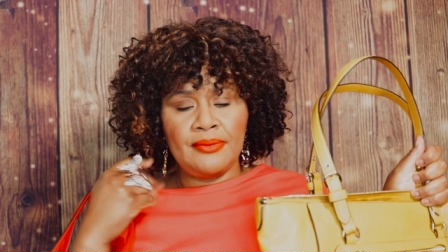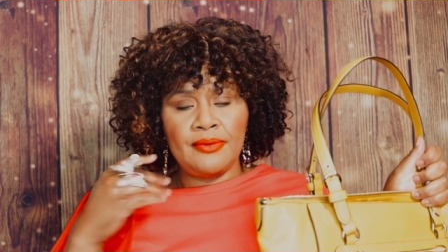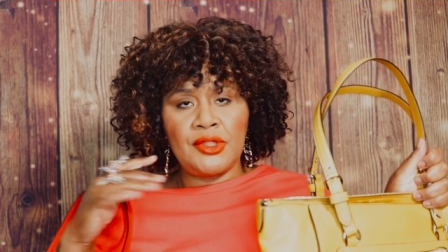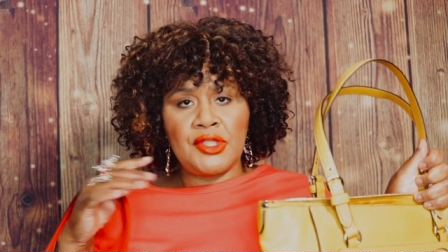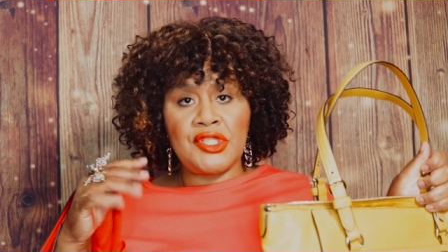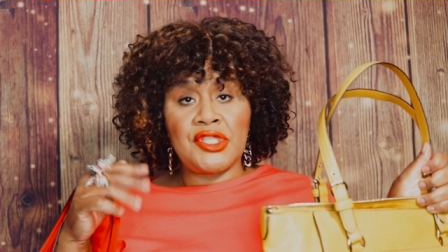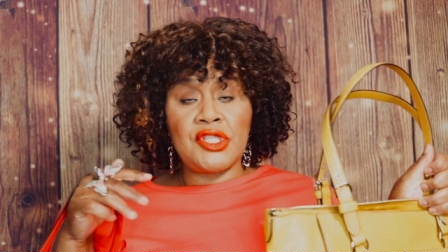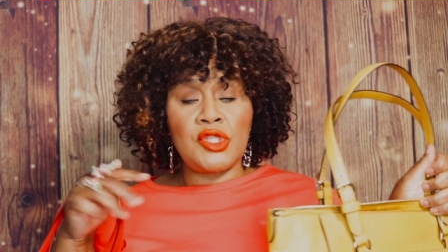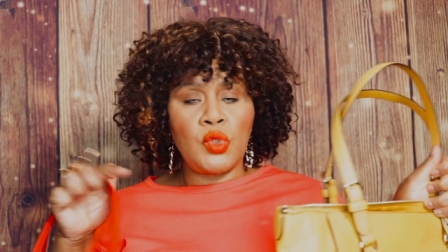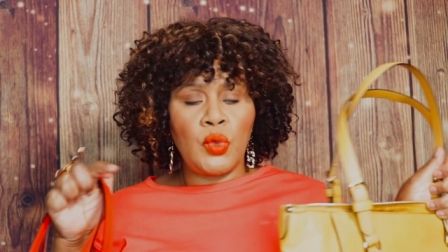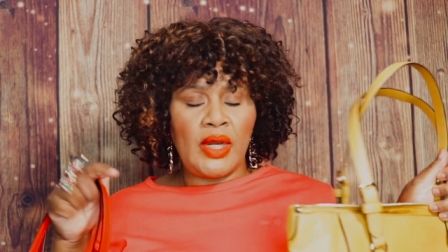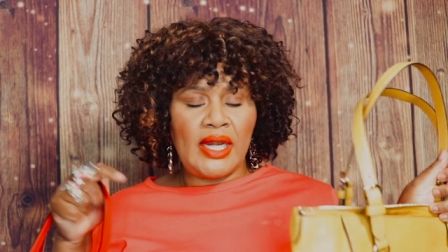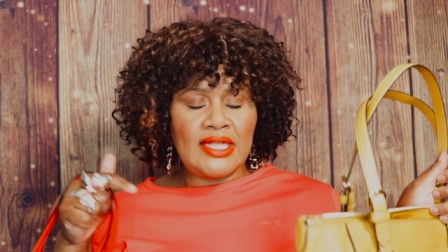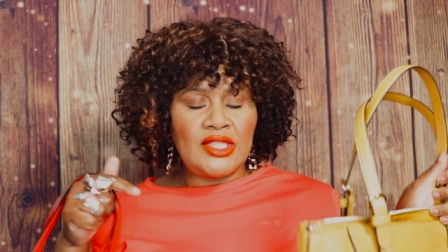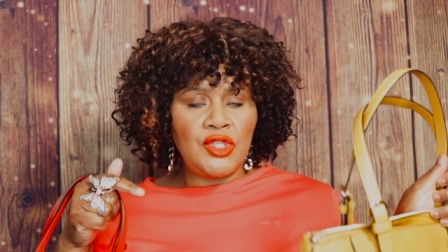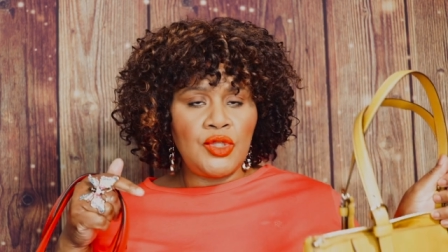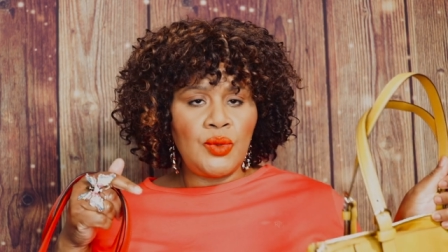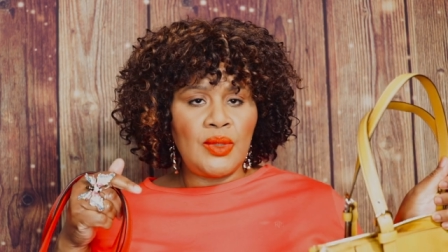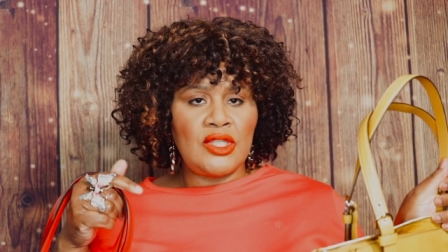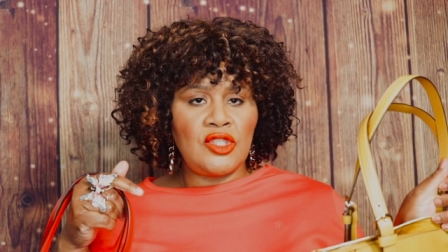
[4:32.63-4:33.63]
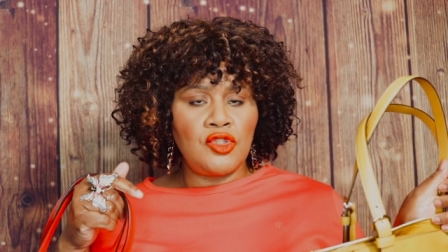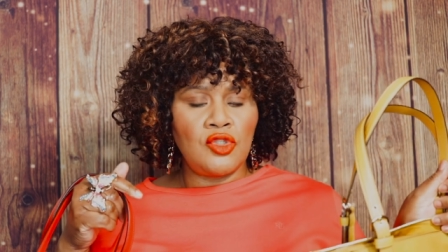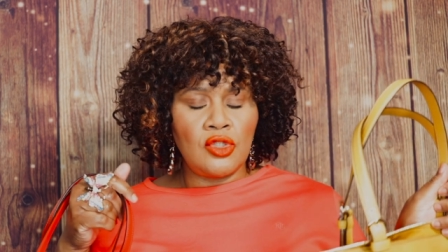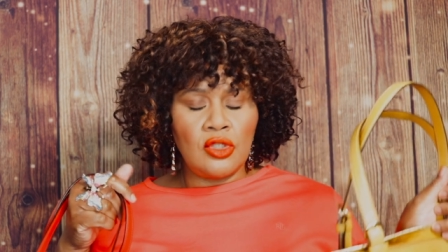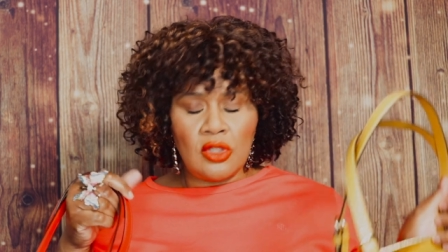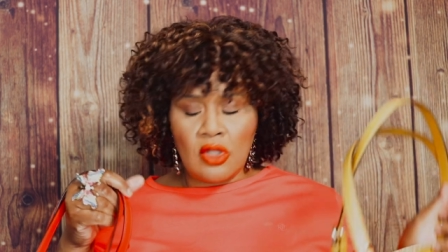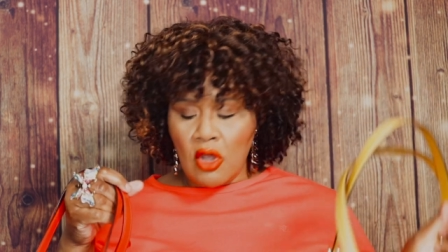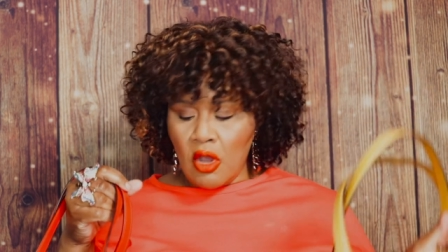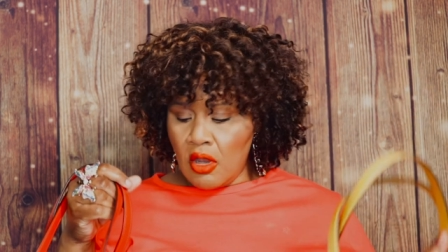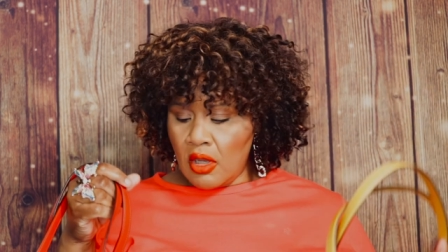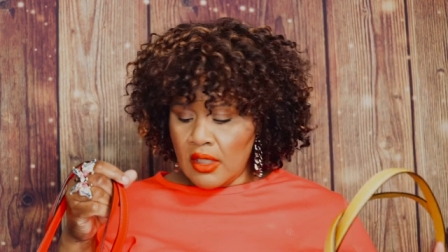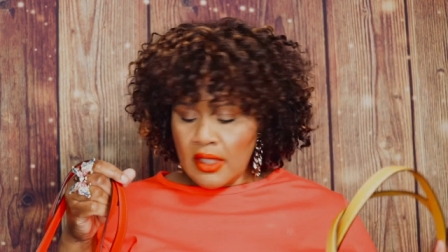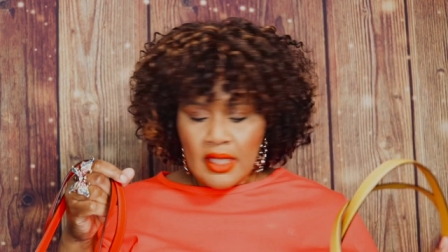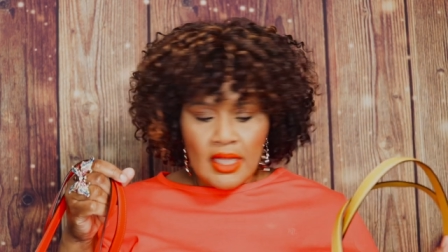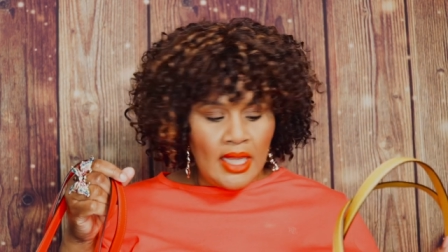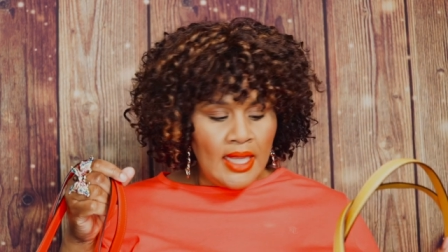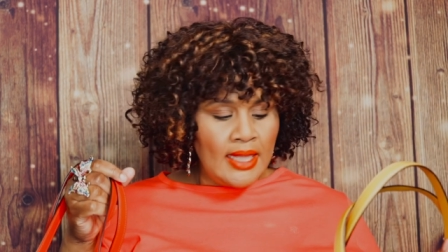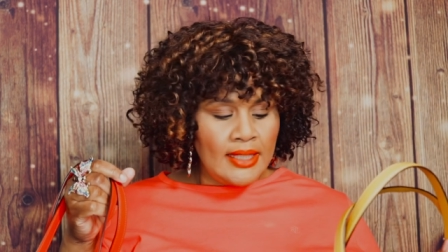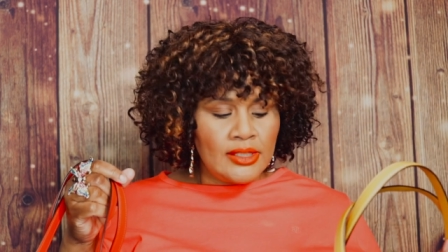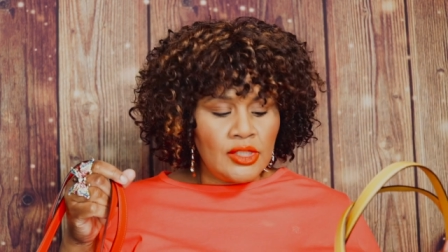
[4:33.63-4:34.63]
which is a twenty-two inch long
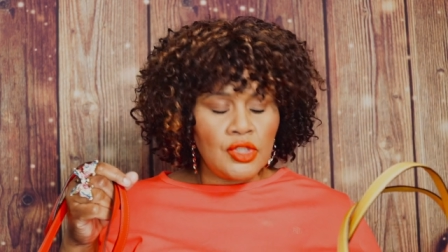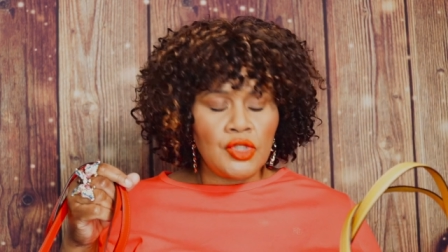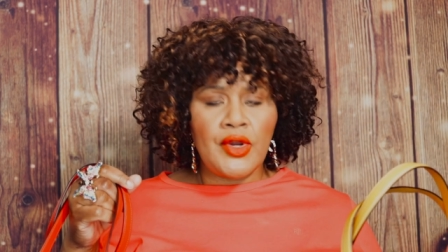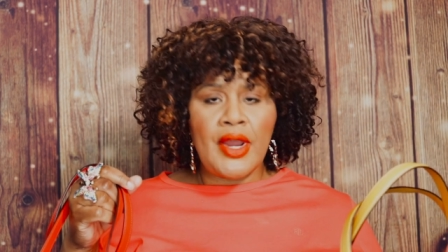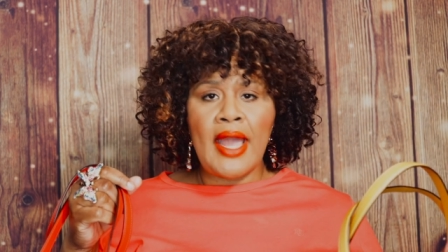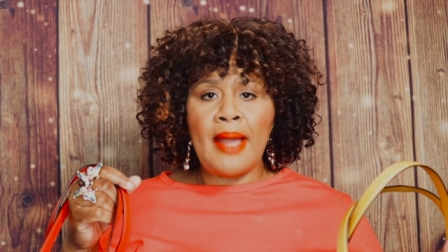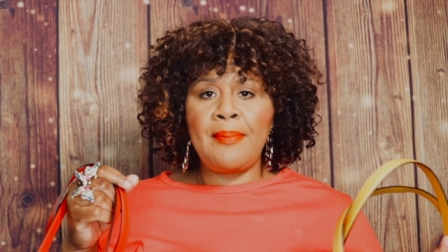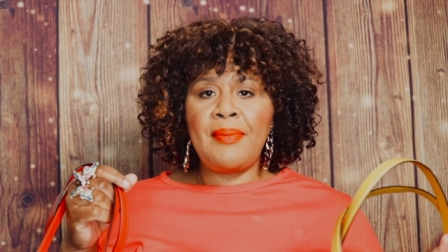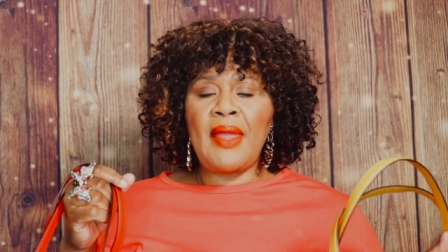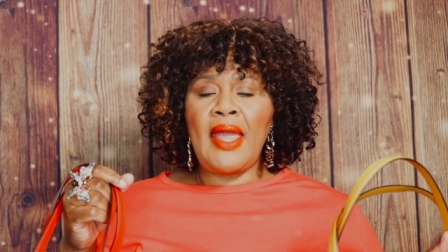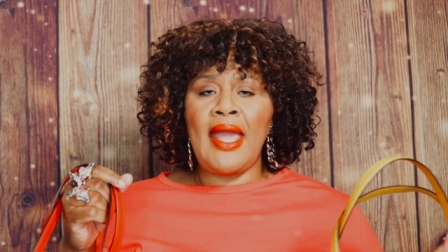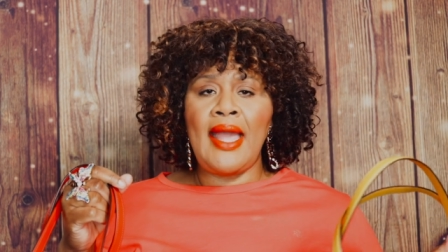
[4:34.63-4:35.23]
strap,